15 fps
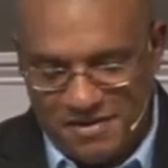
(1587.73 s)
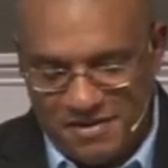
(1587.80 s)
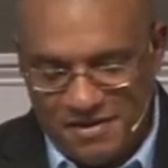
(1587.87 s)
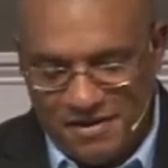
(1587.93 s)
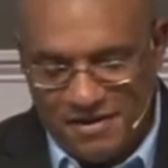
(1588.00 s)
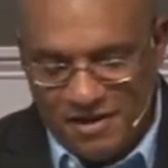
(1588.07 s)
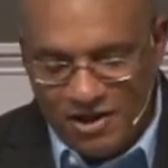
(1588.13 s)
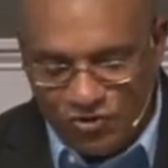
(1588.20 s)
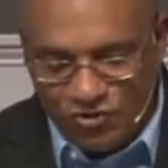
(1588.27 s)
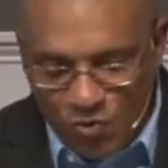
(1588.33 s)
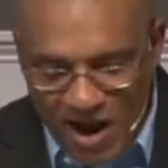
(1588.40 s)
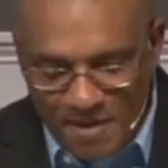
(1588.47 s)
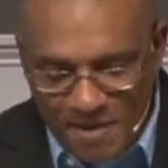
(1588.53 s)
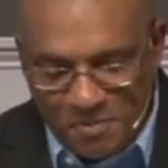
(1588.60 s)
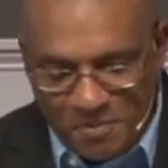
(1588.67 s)
His
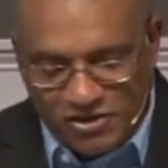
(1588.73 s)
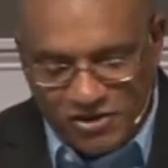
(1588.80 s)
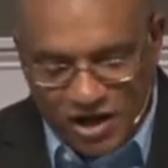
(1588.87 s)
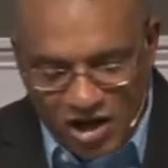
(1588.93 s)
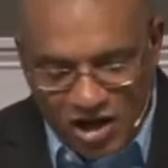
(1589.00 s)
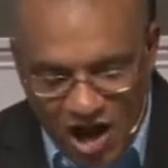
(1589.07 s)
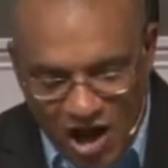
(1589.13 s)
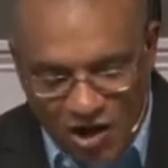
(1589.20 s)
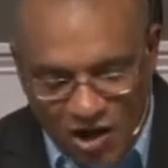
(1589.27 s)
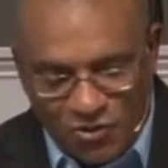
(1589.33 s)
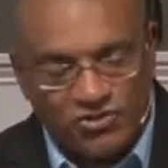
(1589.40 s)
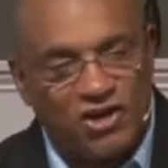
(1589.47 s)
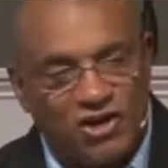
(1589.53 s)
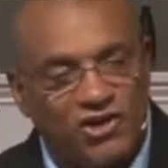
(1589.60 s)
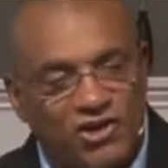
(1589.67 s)
weapons can cause
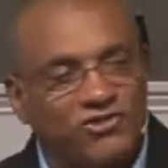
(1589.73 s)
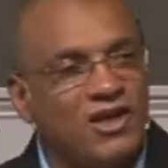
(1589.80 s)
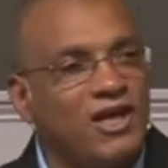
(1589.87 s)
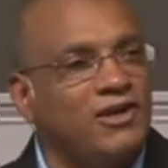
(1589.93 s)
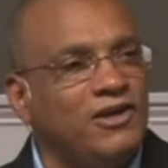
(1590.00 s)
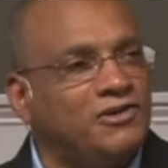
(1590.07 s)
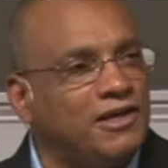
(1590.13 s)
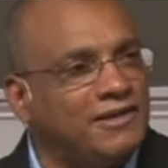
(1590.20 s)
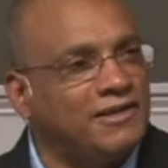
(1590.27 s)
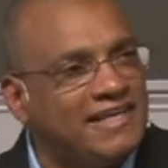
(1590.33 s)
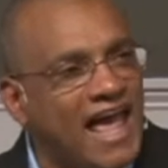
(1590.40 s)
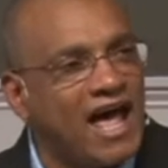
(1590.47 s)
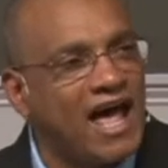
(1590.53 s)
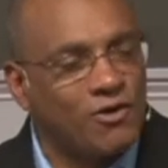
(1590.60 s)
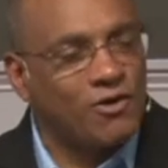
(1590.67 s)
us to
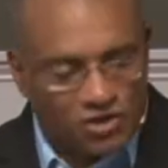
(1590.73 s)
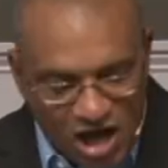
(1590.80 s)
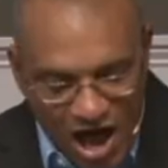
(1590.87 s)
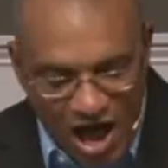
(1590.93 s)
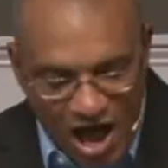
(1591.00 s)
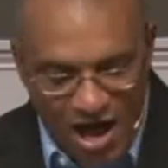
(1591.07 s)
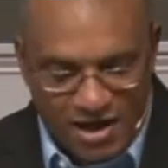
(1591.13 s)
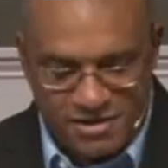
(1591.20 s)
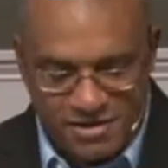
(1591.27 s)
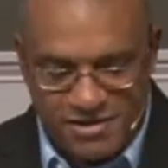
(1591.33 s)
doubt God,